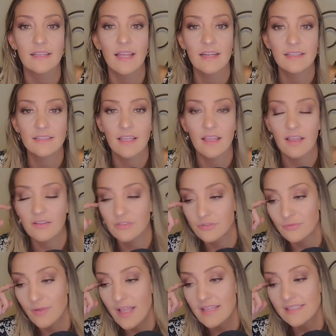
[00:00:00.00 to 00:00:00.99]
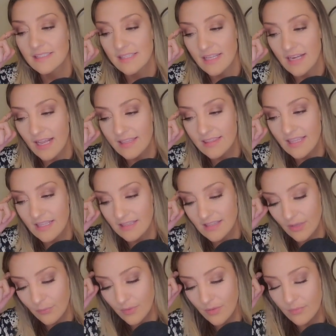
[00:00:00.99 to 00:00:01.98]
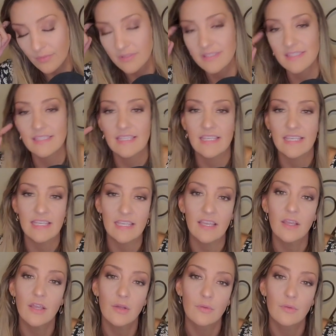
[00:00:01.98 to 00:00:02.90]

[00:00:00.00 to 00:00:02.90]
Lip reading: that is a trend that I think that we will see.